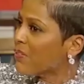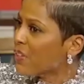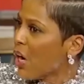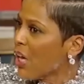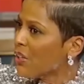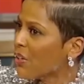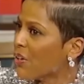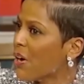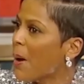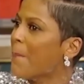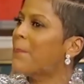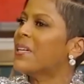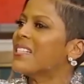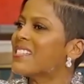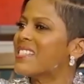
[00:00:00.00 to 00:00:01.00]
of color,
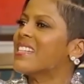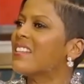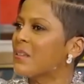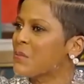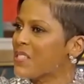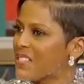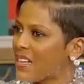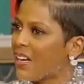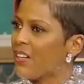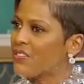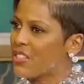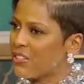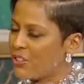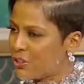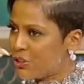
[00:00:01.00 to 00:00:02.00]
but see themselves
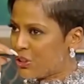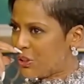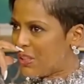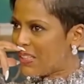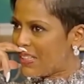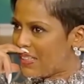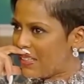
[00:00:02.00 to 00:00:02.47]
in their journey.